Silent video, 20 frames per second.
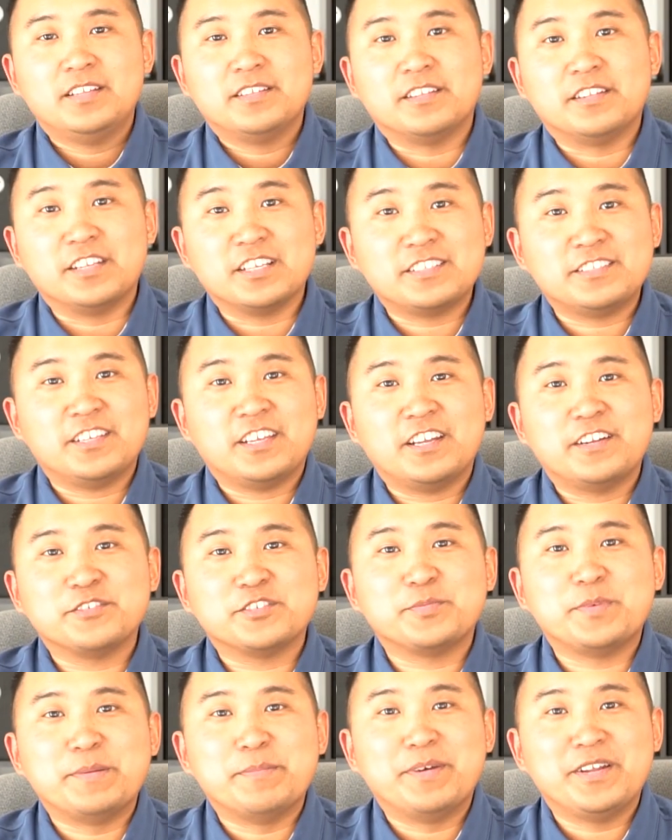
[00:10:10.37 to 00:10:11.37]
The next thing I don't
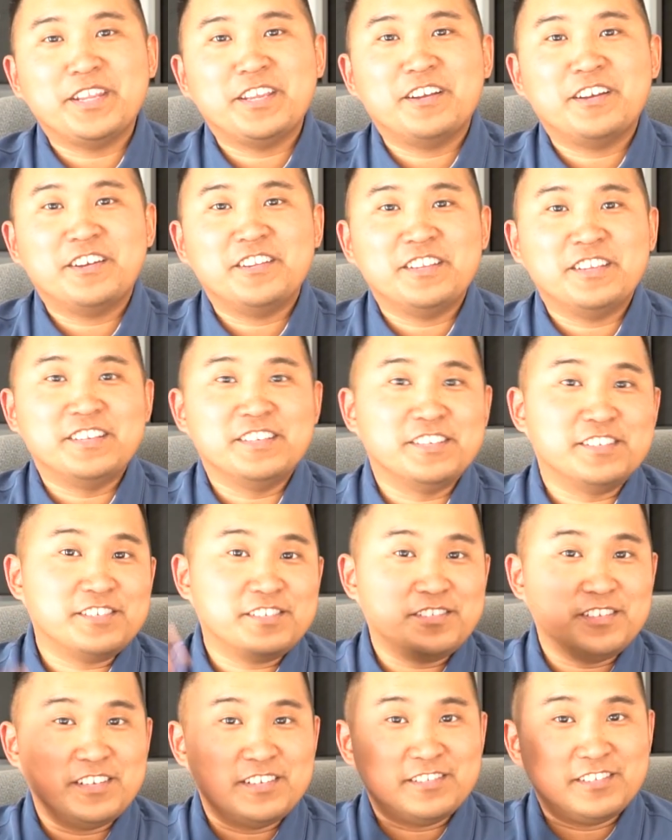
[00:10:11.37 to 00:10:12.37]
spend money on
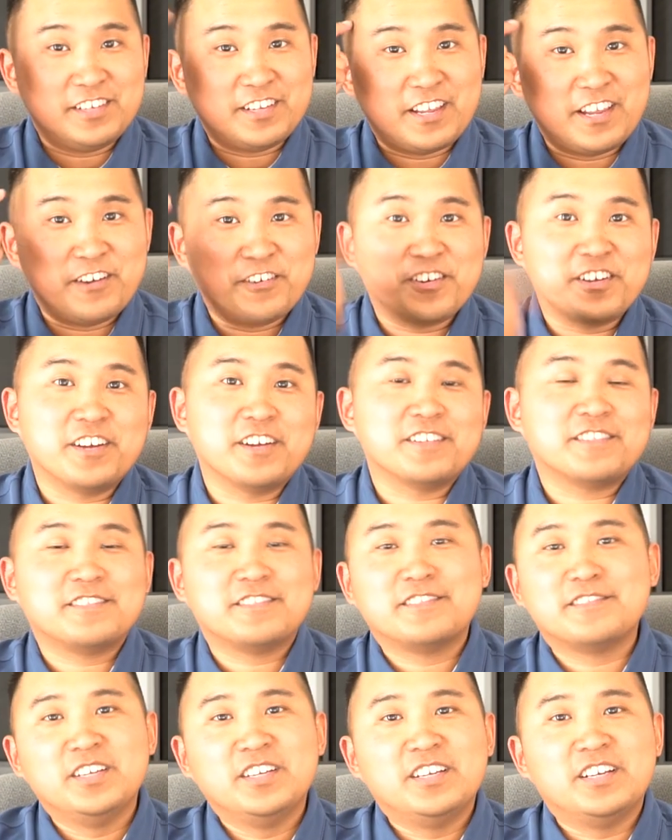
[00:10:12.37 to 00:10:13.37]
is things like
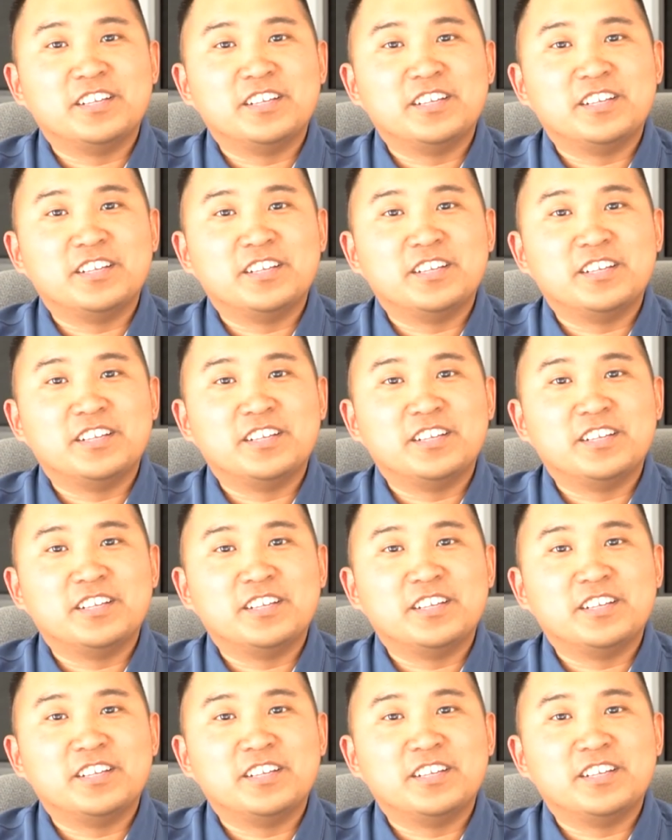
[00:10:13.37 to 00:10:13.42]
haircuts.